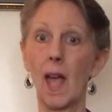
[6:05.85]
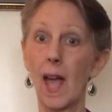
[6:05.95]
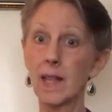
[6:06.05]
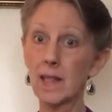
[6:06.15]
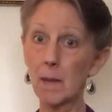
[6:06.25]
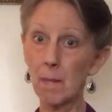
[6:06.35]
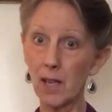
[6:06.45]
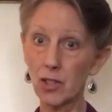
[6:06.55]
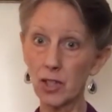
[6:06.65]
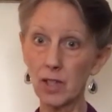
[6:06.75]
As I
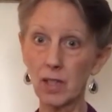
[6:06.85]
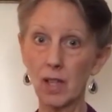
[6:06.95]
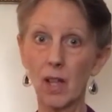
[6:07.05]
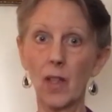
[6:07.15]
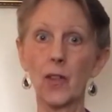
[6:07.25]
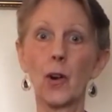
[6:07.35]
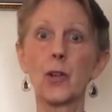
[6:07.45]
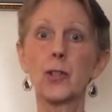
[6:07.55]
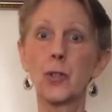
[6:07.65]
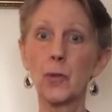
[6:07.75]
mentioned, there are
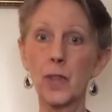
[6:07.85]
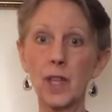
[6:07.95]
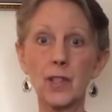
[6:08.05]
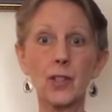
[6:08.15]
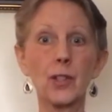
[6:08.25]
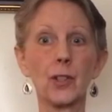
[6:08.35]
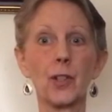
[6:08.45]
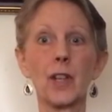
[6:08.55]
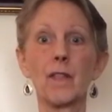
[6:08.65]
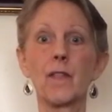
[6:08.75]
2 things to
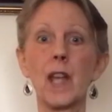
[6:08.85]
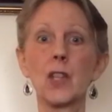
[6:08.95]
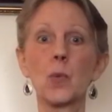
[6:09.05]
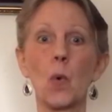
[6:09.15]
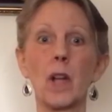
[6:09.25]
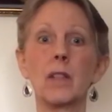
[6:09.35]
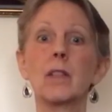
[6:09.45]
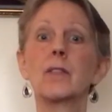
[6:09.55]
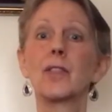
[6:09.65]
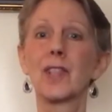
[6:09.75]
learn in phase 1
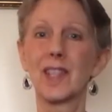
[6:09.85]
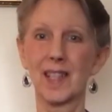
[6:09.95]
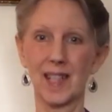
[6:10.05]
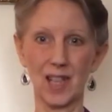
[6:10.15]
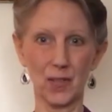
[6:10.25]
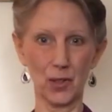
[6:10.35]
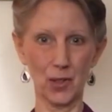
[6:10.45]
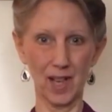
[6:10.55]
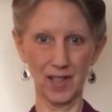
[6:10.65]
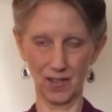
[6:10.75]
for a successful
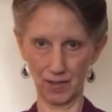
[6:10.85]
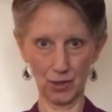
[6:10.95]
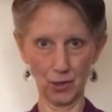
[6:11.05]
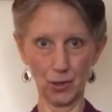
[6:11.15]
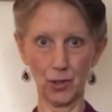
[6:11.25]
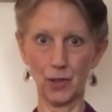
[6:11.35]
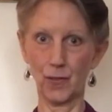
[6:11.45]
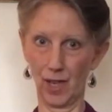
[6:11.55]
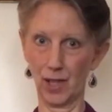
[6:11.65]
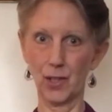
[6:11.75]
transition to
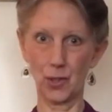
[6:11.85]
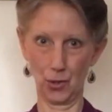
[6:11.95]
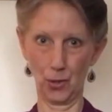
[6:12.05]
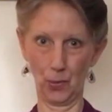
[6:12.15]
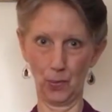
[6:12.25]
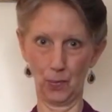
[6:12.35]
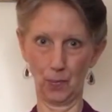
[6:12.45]
phase 2.